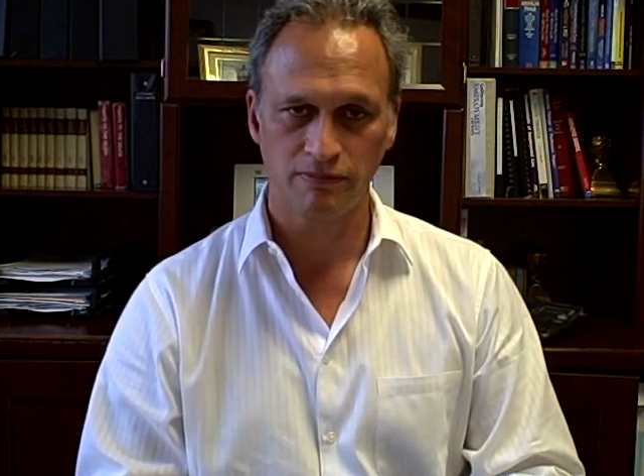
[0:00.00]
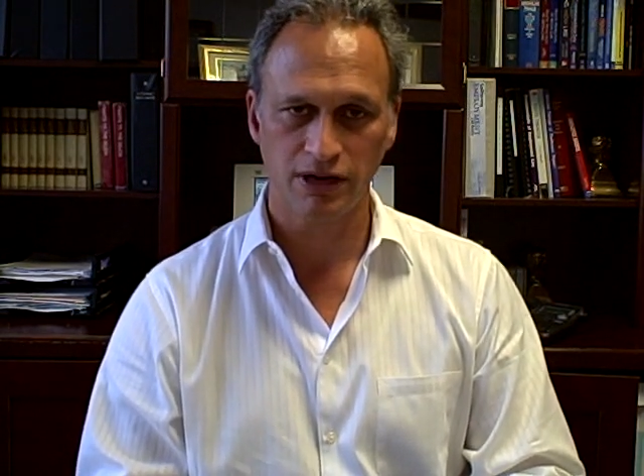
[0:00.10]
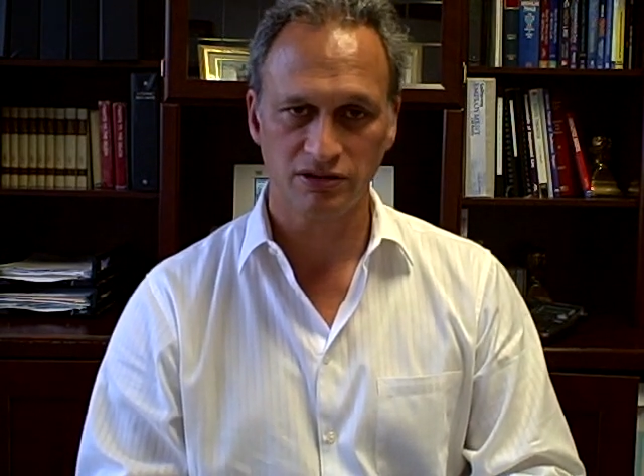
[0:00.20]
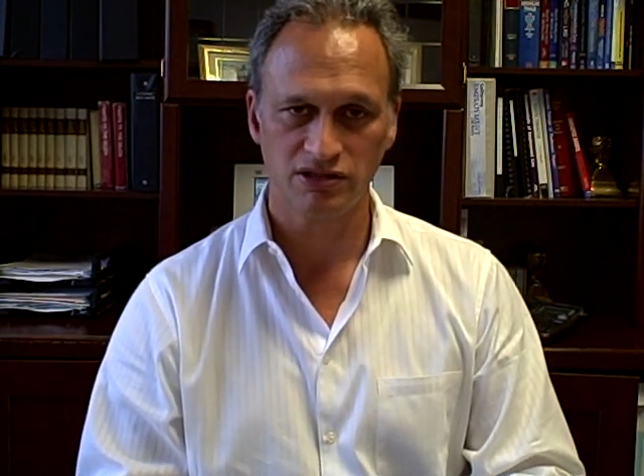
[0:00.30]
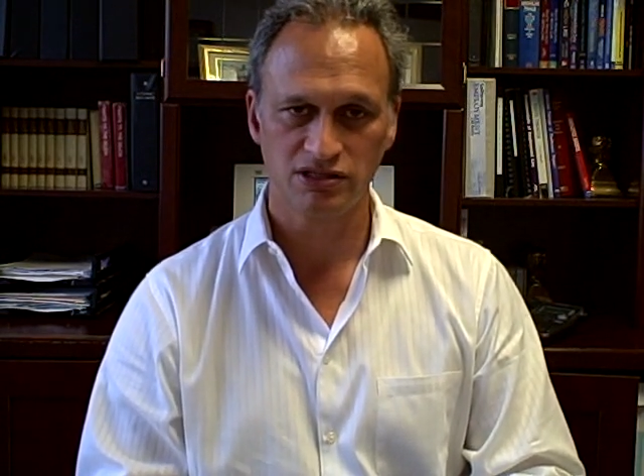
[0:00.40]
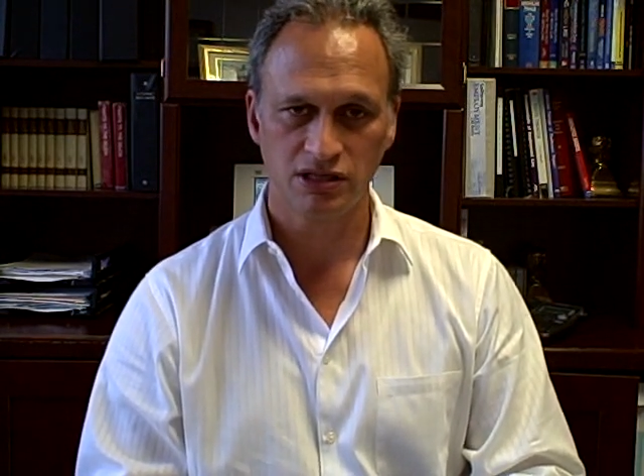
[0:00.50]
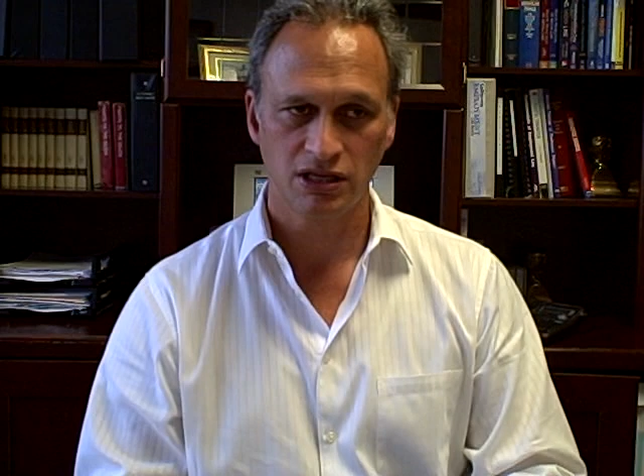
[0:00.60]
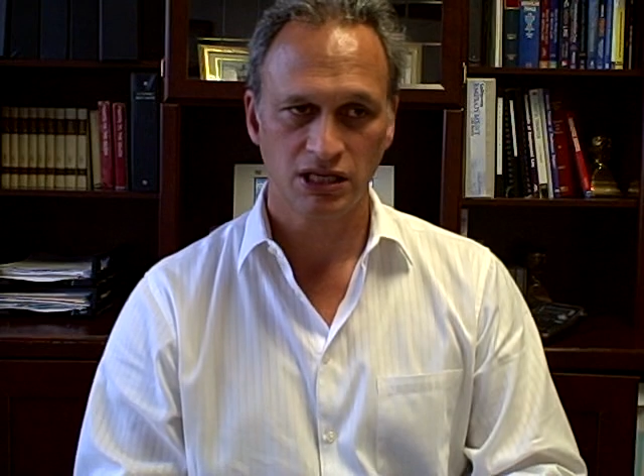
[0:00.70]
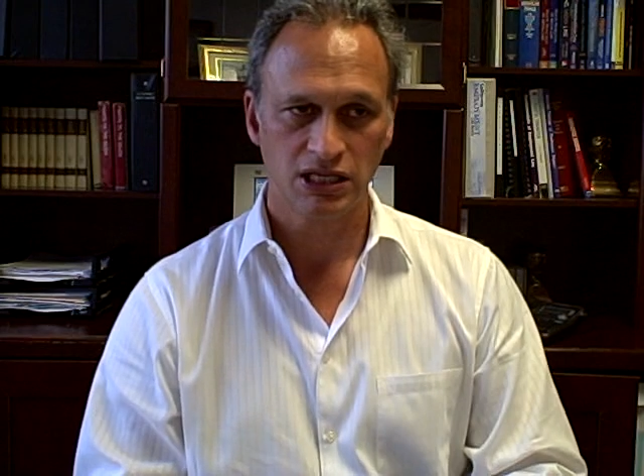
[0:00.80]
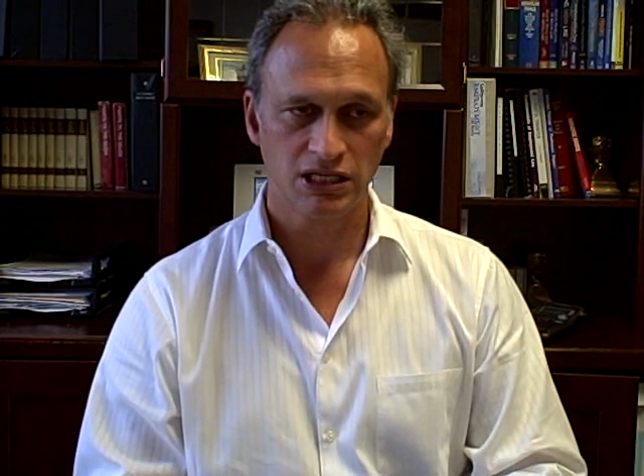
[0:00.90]
marriage
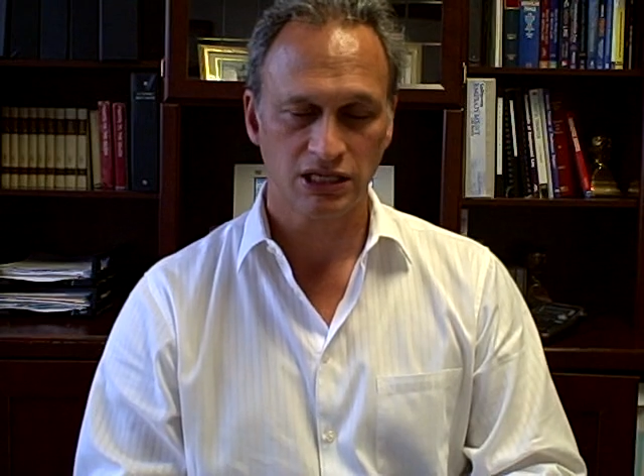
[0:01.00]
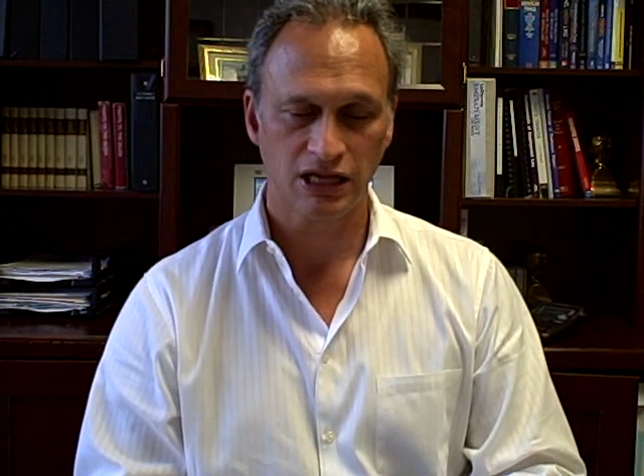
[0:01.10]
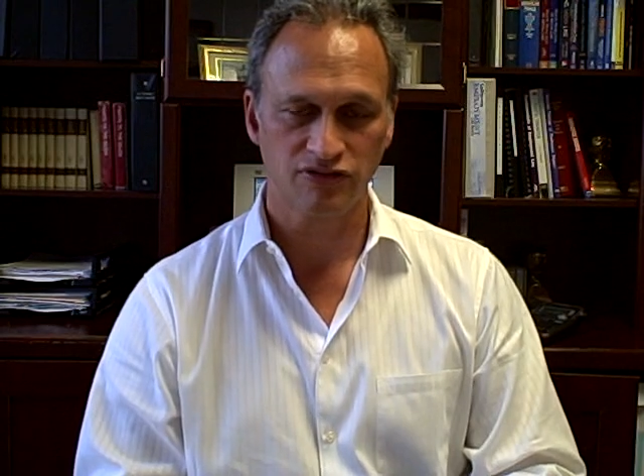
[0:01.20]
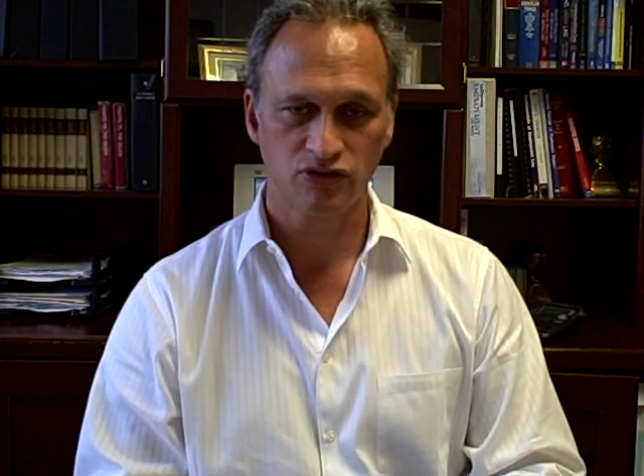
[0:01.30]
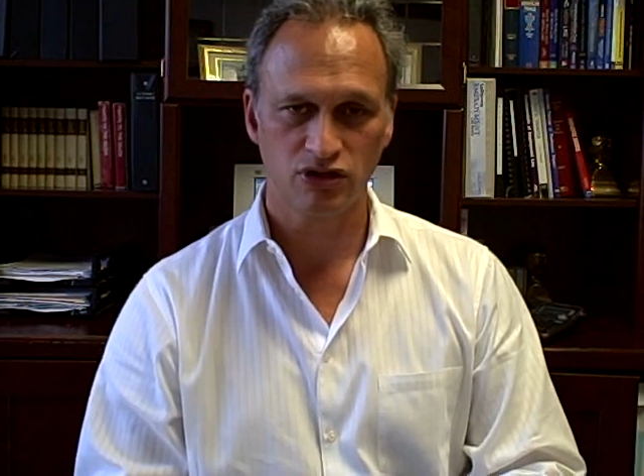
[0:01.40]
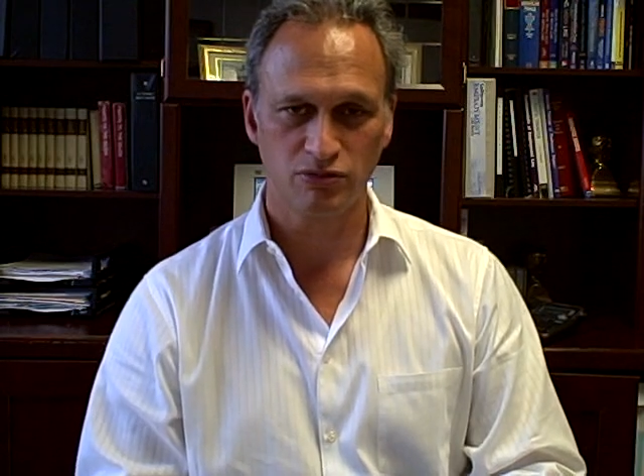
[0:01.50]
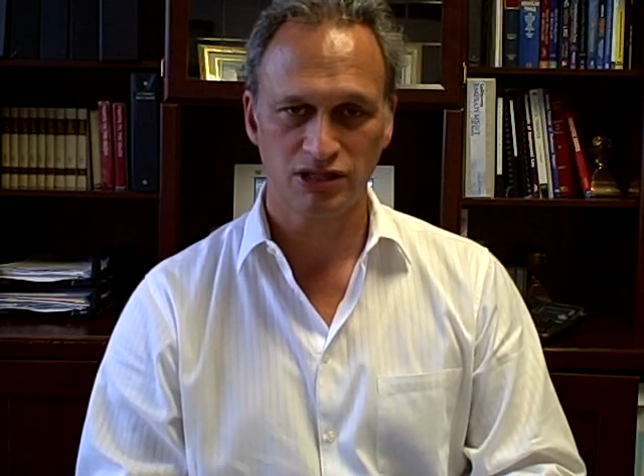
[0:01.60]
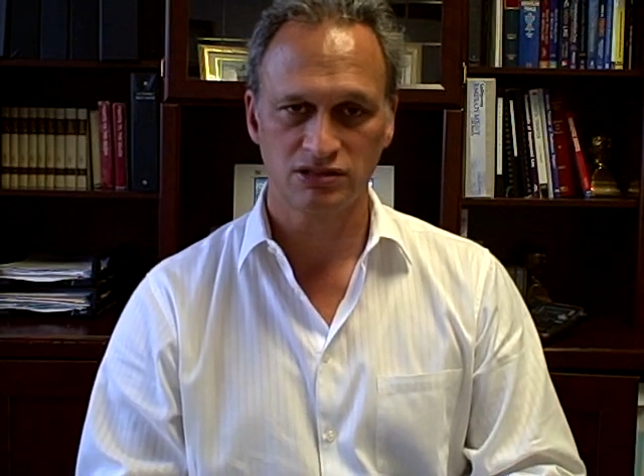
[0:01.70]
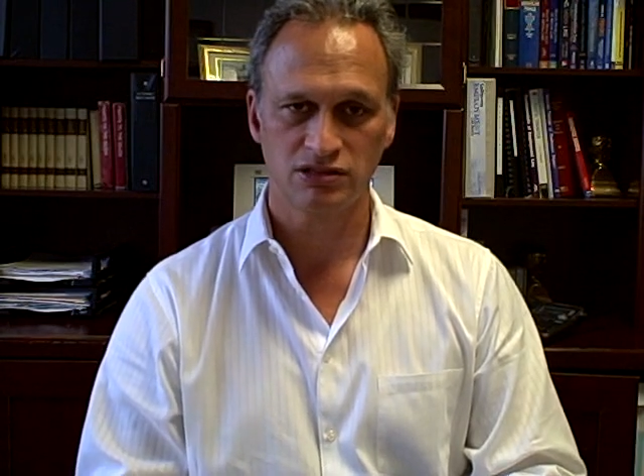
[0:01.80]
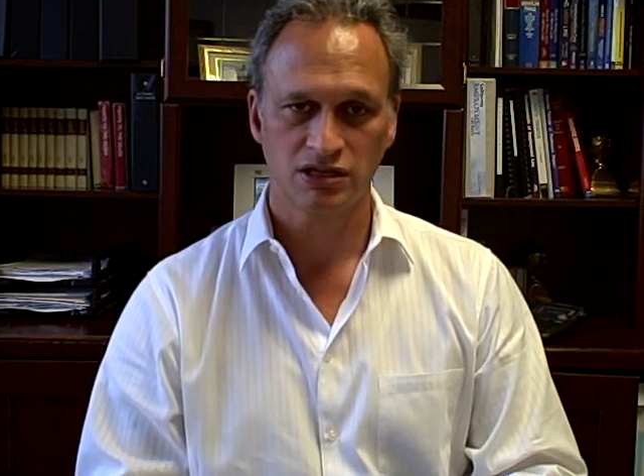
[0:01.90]
in California
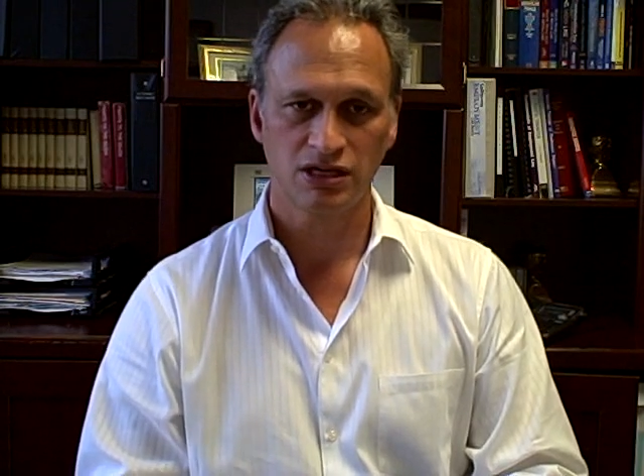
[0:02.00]
means